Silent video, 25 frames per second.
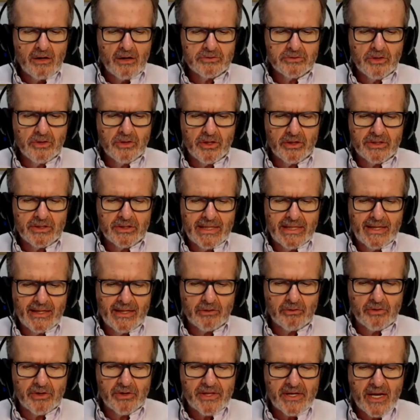how do you
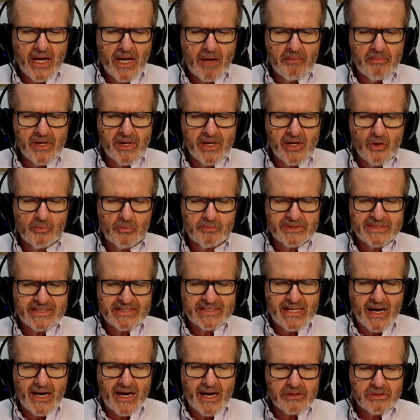deal with camera
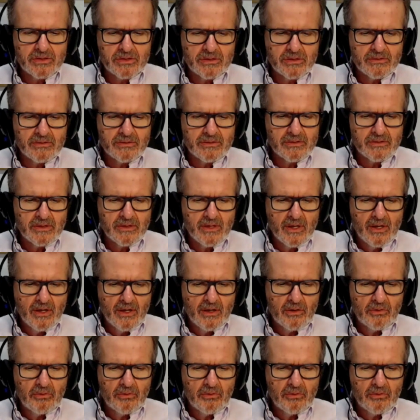obstructions